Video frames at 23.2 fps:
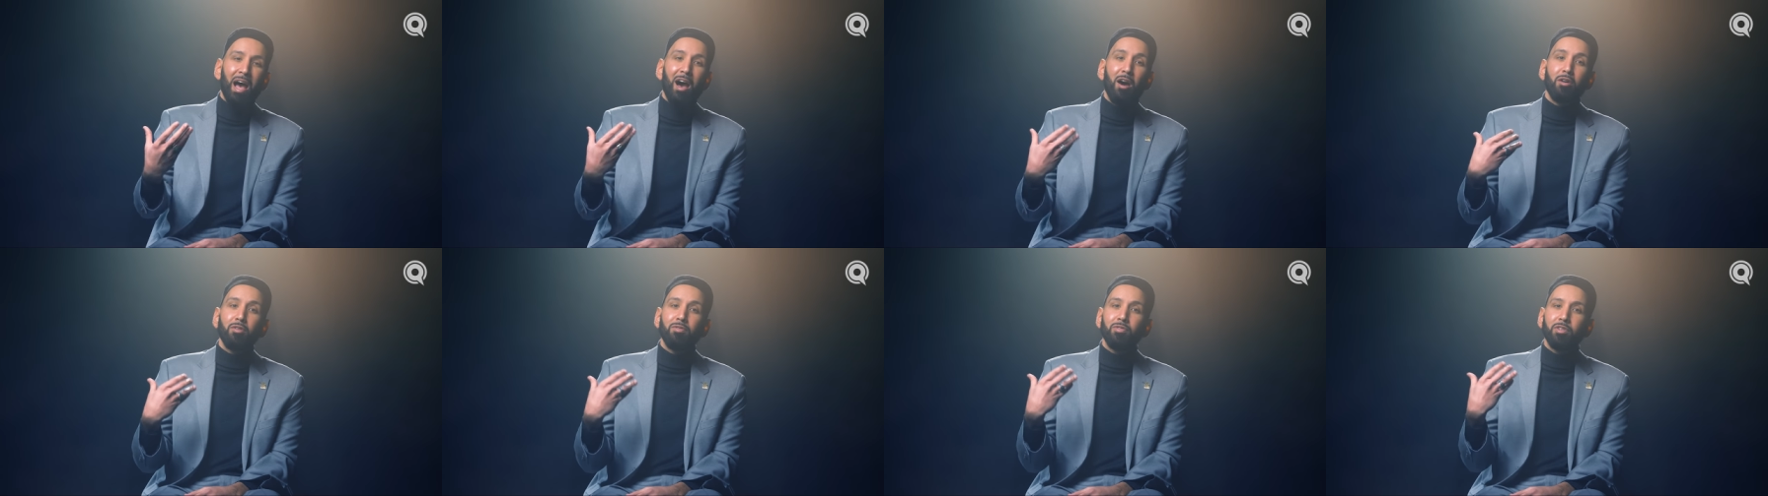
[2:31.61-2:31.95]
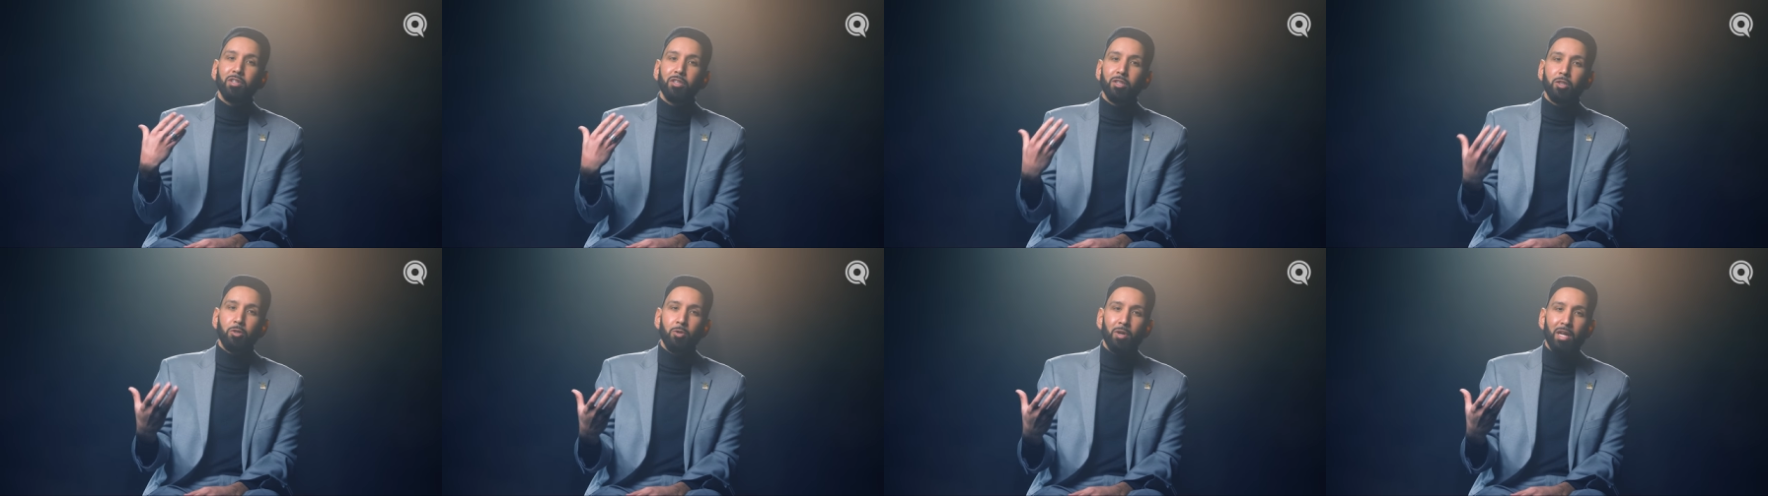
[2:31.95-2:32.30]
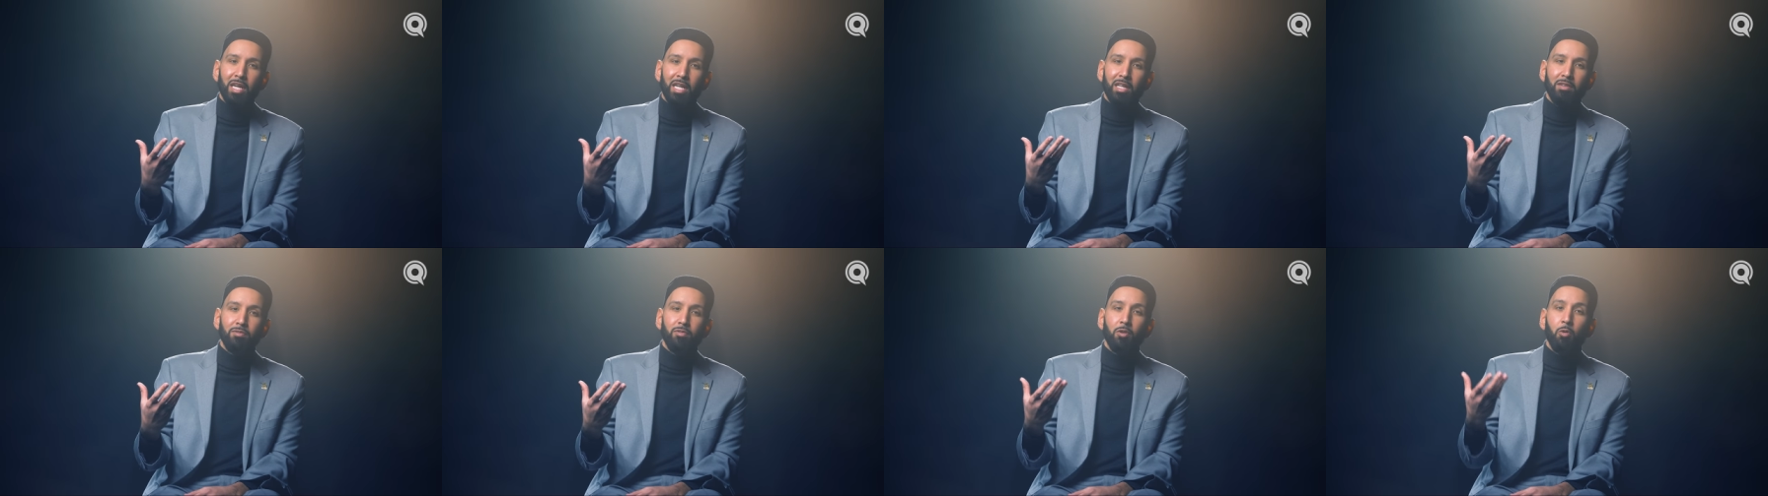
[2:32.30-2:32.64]
out of your
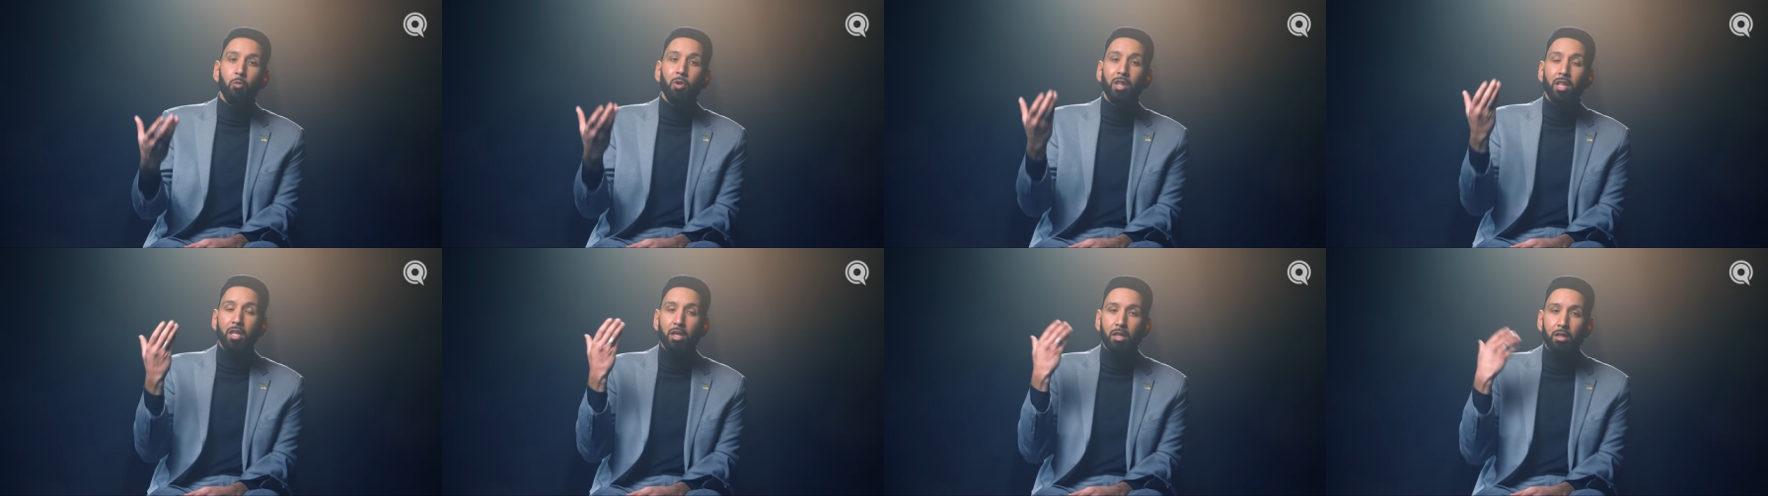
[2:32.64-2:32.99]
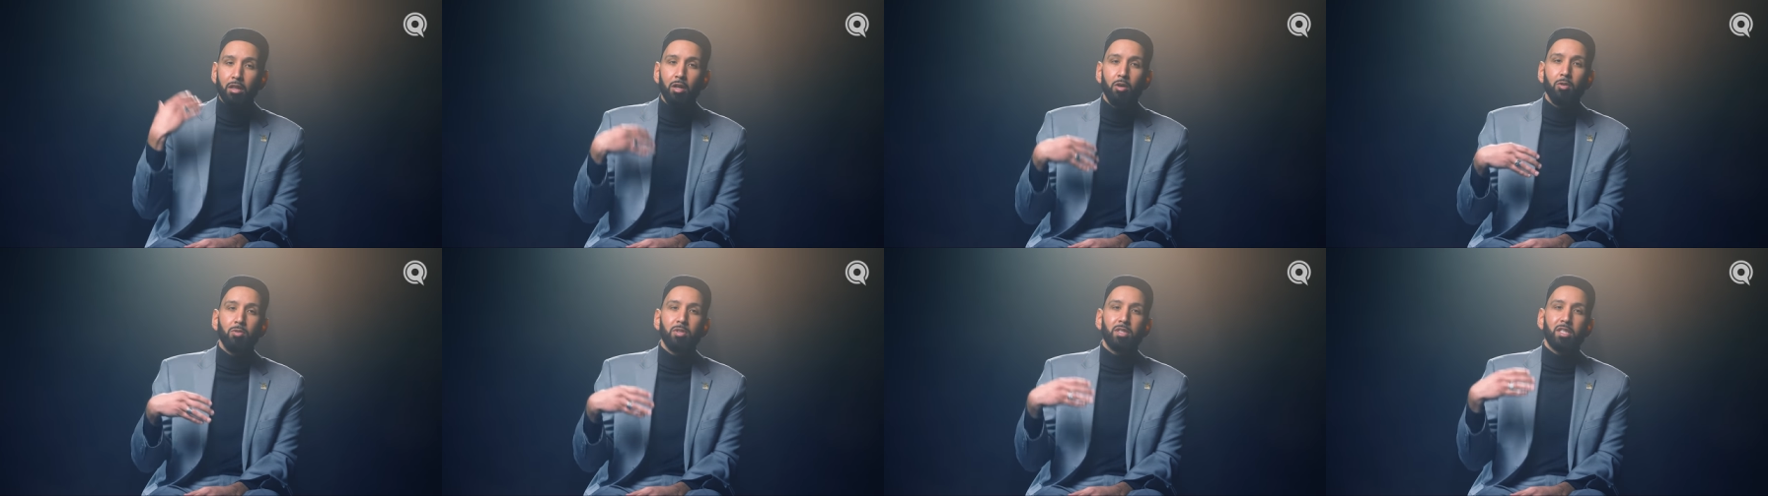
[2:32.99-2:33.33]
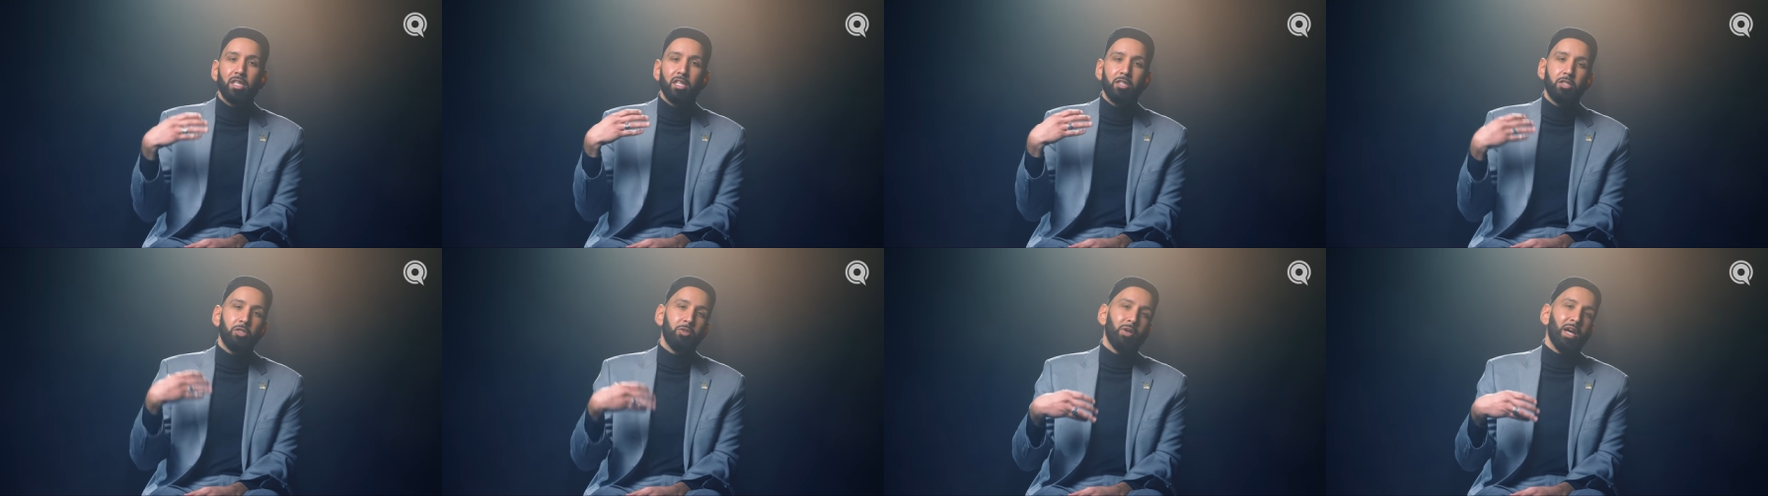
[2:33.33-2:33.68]
grave with the clothes
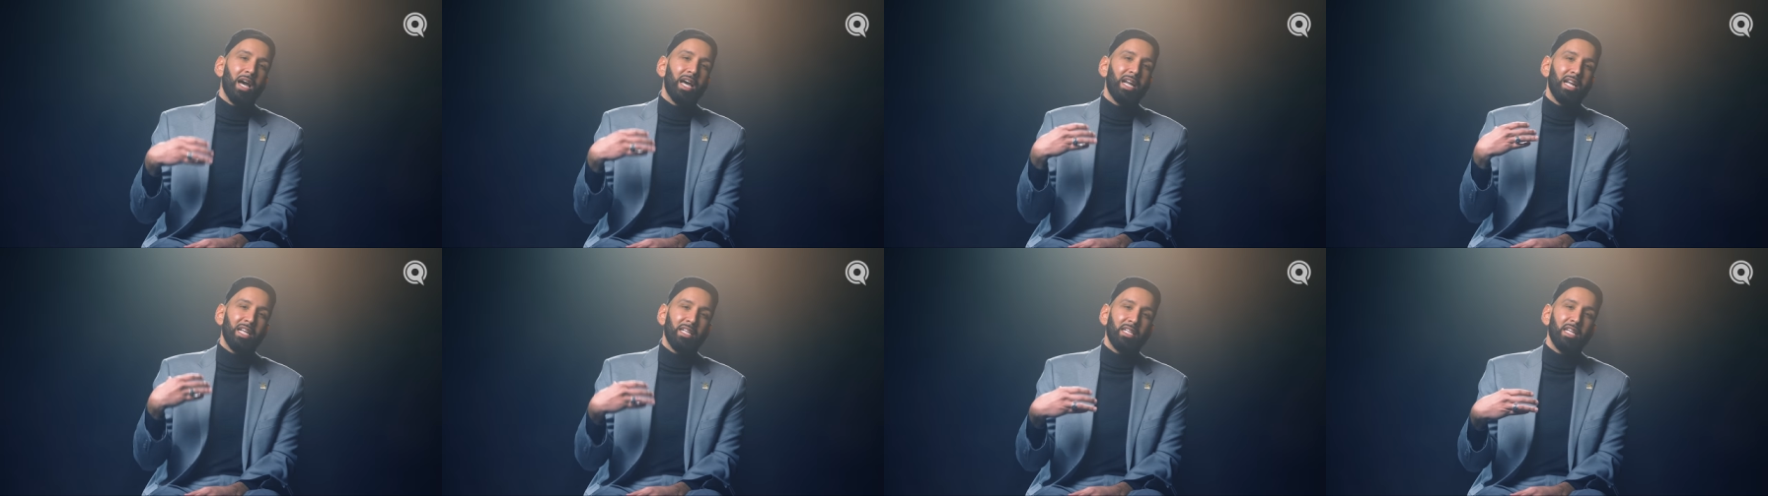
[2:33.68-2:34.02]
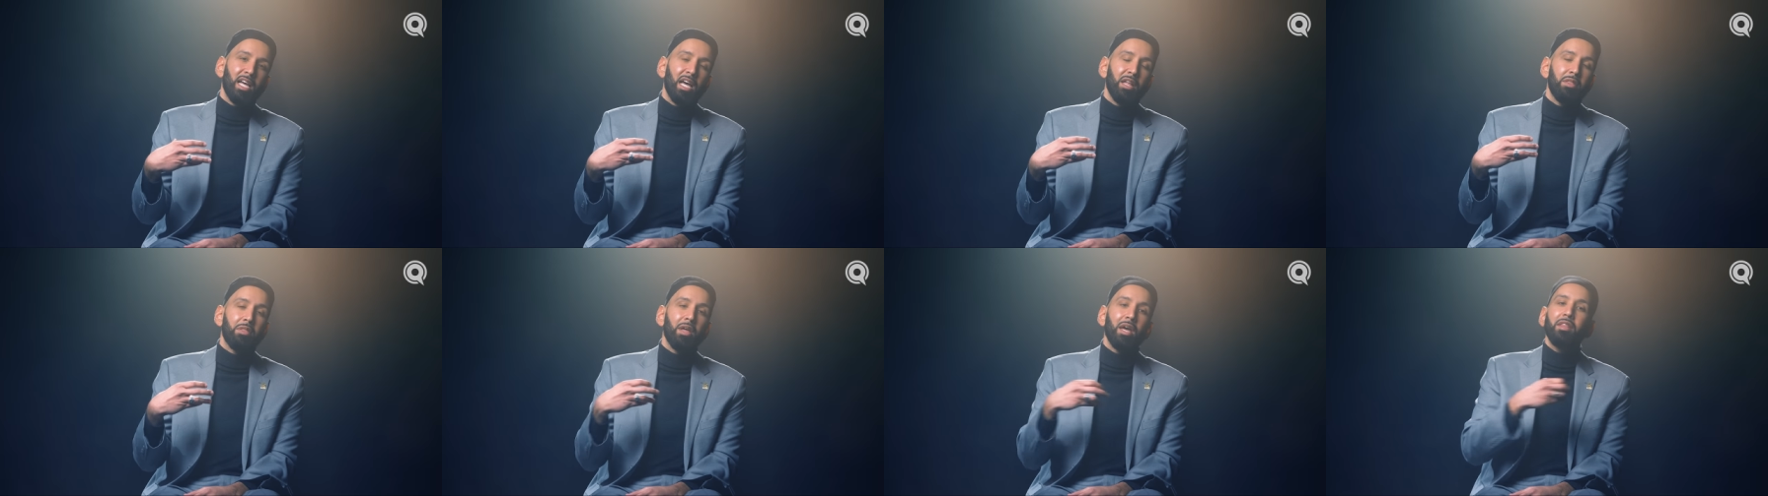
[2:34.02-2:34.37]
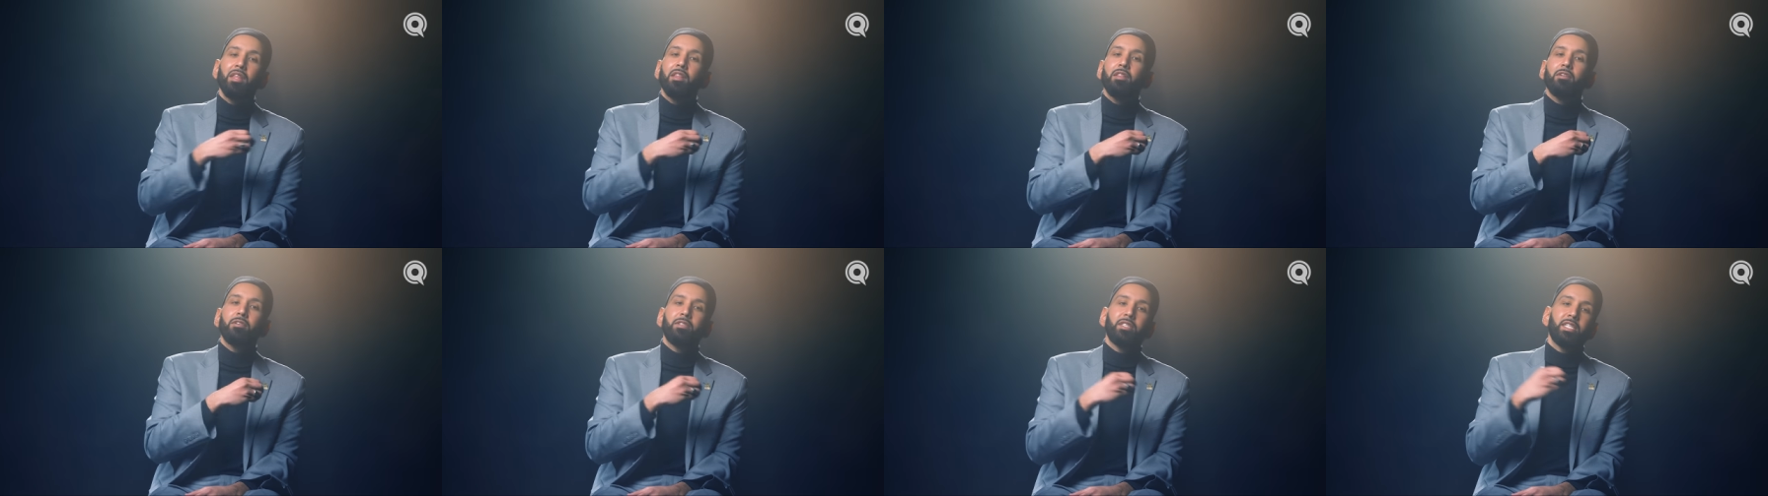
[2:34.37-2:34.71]
that you had at death, and
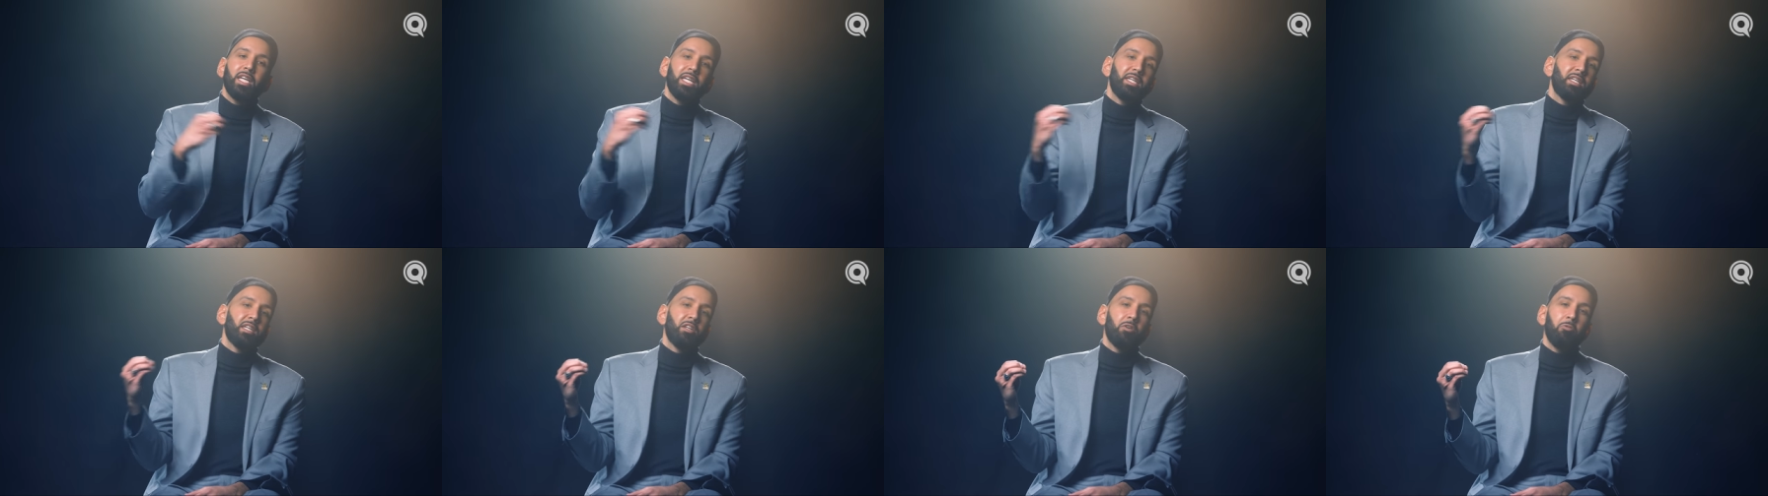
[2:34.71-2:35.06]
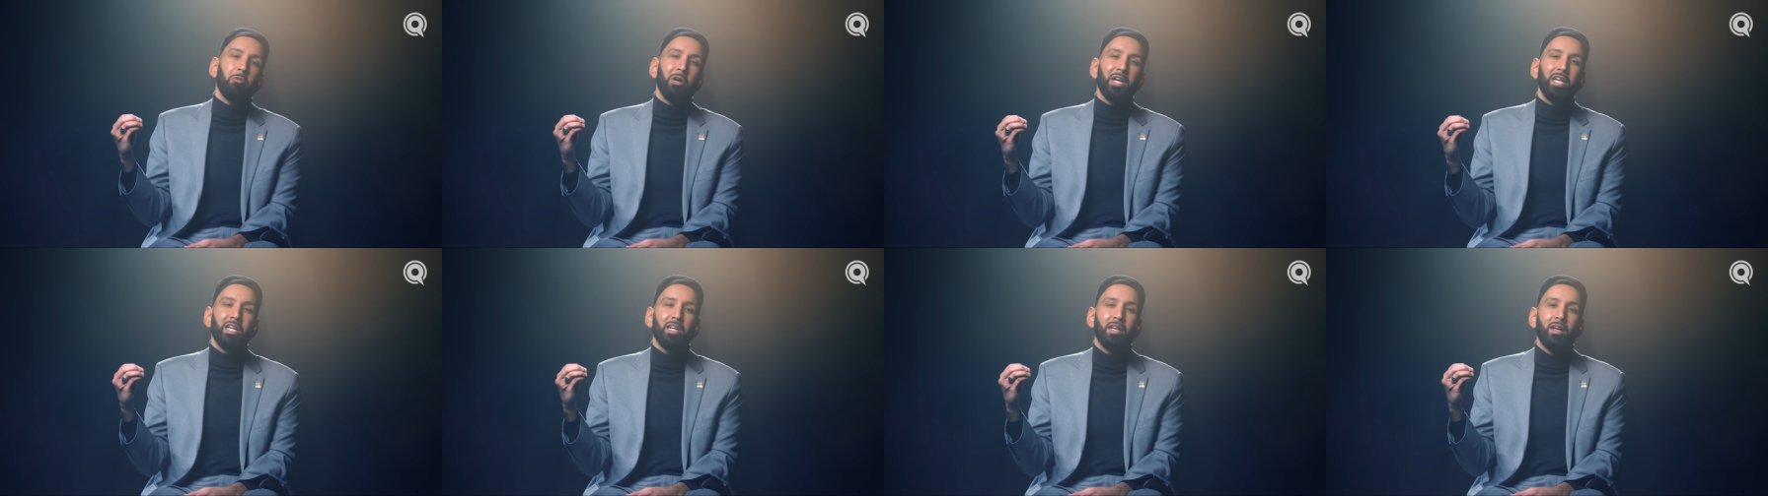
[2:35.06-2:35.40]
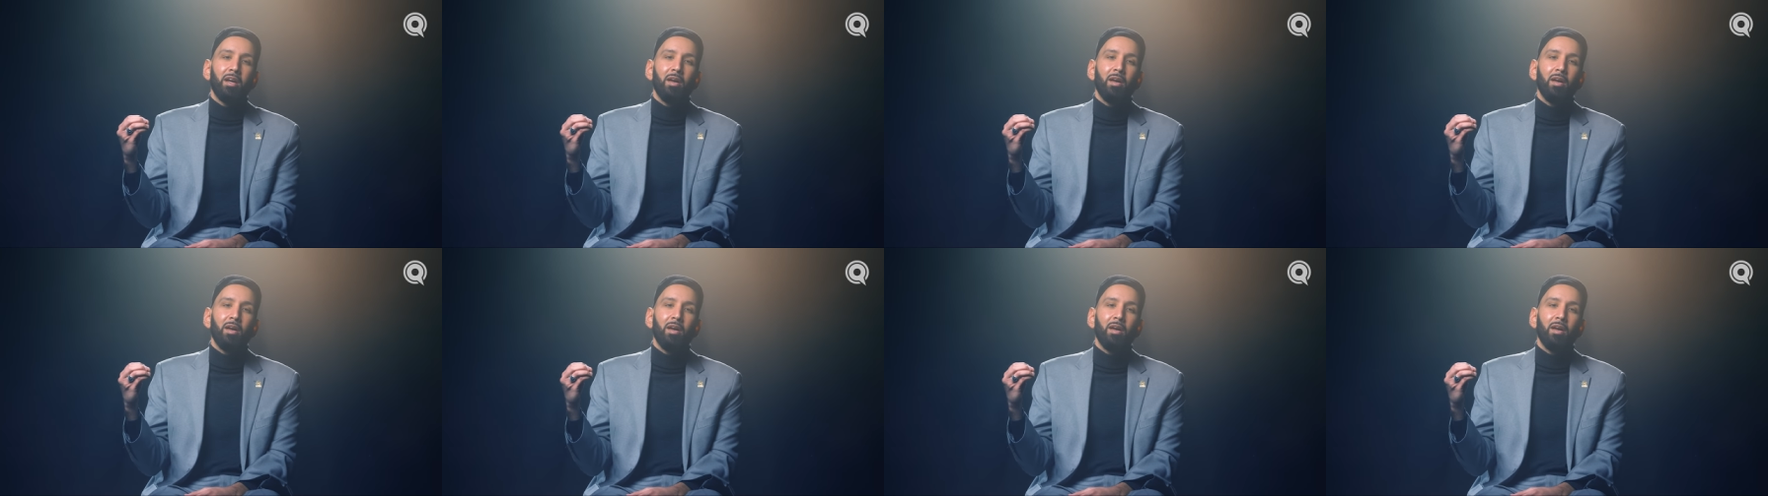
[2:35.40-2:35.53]
then they're taken away.